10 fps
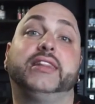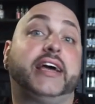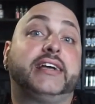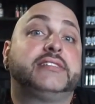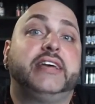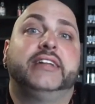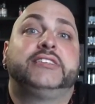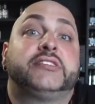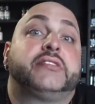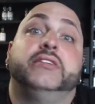like I said, it's
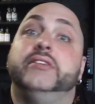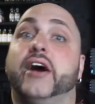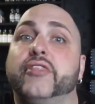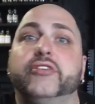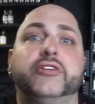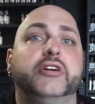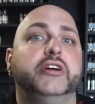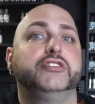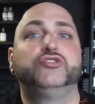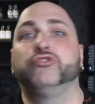just another
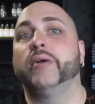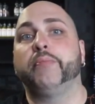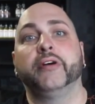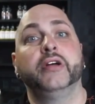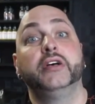dripper.